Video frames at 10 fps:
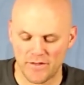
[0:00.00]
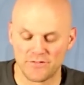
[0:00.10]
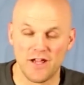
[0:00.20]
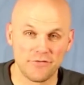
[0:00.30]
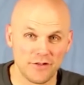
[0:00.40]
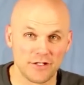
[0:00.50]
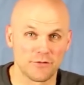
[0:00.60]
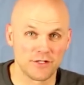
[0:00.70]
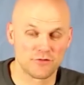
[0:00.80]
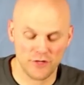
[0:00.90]
Definitely
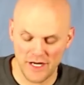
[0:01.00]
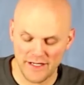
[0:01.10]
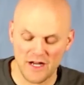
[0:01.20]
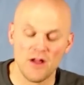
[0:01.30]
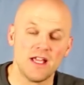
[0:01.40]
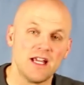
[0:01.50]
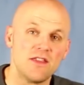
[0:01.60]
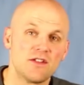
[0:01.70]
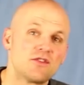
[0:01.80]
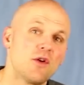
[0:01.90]
retry it. Now,
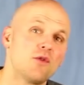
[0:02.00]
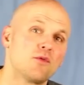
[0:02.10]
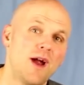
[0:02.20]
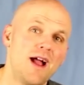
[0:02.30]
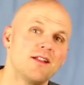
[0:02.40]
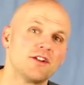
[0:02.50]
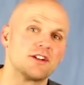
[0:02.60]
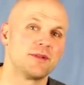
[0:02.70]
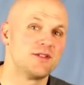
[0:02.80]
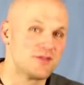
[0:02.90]
in the Toad Rally, you're
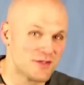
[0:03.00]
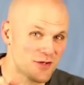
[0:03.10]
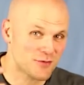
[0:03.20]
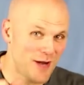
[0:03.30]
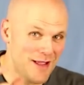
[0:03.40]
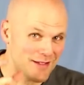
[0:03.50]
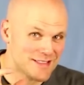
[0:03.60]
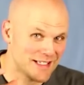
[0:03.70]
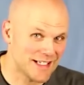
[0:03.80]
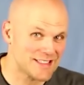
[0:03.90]
going to be using those rally
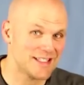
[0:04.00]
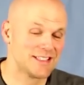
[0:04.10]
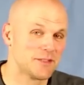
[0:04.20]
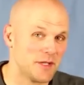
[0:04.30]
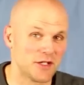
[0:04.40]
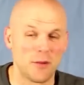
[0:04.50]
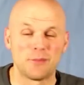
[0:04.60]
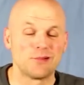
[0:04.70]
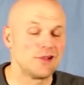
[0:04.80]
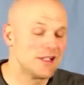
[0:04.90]
tickets, and that's going to be a
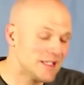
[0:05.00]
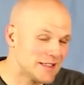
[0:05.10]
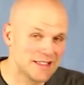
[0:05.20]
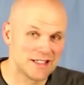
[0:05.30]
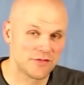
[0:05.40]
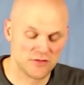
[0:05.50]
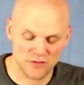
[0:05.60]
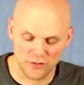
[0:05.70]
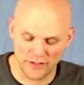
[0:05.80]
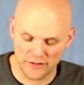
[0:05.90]
completely different
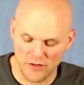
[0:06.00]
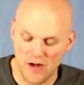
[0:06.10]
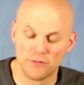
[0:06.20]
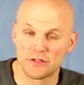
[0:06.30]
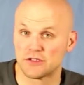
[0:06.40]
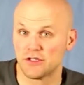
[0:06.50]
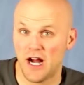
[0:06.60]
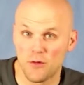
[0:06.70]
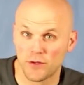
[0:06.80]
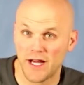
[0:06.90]
story. Not really sure
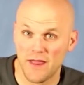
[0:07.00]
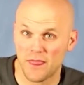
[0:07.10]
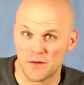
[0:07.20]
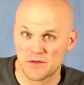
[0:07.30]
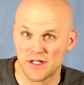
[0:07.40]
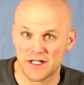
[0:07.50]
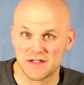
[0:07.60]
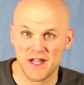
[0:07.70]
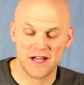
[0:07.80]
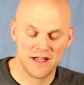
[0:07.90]
how we're getting those
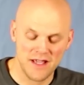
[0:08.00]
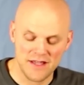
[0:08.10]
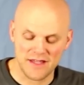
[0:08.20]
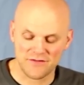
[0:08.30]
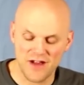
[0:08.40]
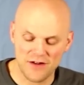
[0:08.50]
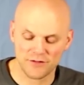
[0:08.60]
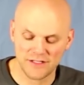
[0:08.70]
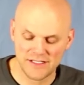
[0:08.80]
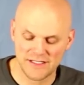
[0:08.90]
tickets yet. They've not
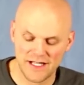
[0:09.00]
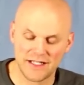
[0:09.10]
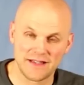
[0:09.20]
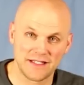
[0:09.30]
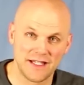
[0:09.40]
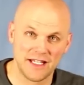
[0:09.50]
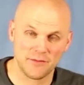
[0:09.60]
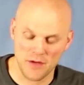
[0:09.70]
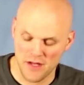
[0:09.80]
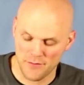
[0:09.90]
released that in the
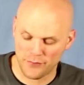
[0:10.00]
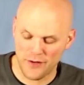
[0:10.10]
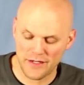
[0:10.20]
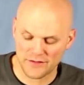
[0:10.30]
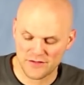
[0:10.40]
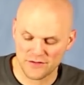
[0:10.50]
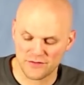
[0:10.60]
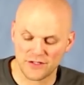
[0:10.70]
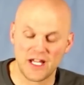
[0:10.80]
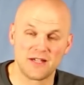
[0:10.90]
game prior
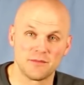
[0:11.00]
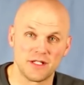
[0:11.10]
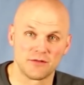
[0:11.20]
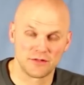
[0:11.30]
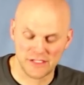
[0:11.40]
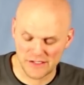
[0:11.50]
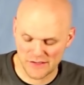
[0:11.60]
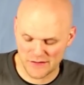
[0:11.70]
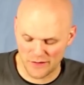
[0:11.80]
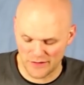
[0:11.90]
to the game being
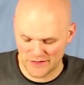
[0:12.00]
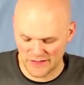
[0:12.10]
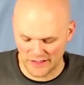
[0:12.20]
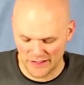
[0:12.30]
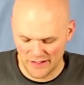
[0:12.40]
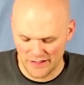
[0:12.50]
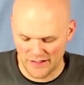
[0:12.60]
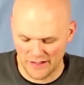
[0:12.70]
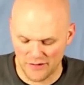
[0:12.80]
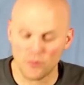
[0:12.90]
released. So let's see.
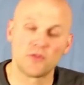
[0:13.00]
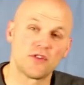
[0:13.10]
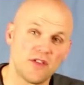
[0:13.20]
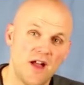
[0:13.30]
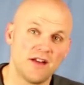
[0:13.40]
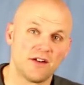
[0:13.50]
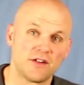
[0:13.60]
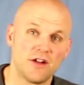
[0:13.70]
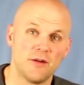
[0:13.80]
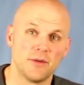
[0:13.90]
We'll see that here
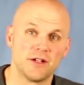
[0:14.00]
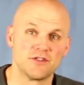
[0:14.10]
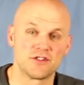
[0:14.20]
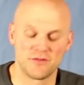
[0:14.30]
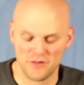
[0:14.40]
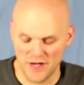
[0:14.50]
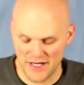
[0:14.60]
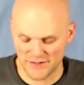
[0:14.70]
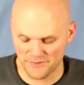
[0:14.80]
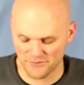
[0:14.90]
to come here in just a few
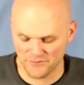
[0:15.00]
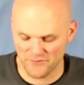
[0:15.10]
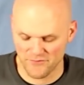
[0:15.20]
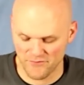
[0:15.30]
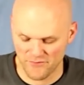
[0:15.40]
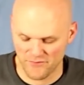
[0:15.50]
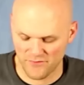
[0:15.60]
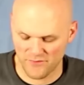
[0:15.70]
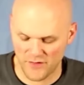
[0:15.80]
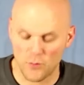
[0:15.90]
days.
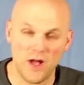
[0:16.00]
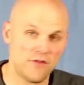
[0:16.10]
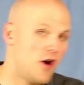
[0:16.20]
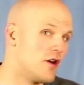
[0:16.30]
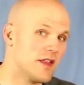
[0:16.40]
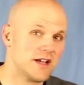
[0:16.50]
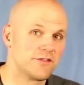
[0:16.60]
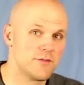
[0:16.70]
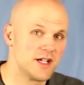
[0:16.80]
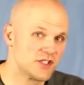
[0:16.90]
We'll have all that
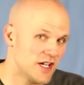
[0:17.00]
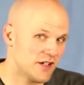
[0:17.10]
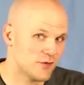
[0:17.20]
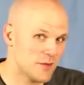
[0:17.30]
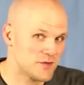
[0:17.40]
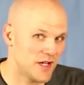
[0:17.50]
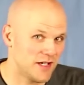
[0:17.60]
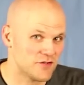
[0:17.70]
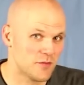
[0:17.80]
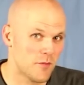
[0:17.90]
information out on the
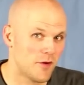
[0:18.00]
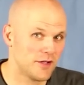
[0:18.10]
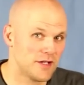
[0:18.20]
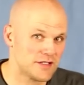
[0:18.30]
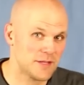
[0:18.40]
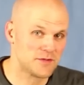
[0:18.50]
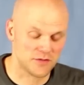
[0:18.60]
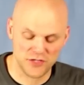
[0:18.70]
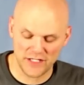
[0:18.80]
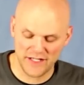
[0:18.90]
website on SuperMario.tips,
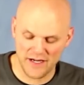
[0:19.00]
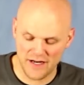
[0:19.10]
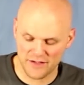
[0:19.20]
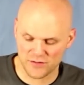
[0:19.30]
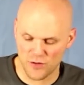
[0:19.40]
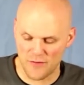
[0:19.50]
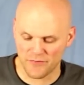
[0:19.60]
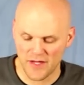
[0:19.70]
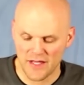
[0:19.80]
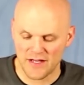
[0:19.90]
so check that out as
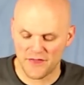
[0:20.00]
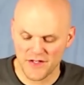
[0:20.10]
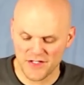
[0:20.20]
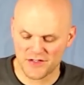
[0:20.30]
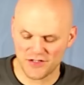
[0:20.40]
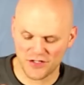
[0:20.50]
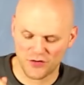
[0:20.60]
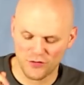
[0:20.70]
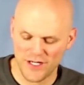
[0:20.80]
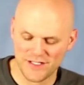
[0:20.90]
well. Now, this is such a
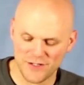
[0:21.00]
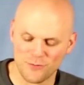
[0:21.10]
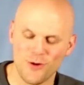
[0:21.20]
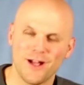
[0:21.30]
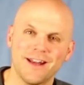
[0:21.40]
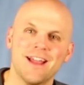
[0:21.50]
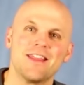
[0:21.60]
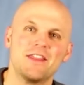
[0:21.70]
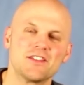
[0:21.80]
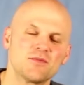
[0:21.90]
crazy one.
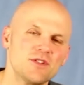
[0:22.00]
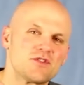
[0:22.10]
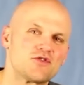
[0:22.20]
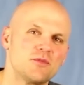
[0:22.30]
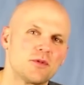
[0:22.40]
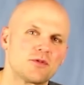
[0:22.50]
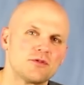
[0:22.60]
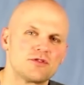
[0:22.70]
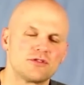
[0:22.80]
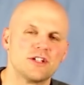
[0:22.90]
This one is super
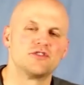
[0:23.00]
crucial.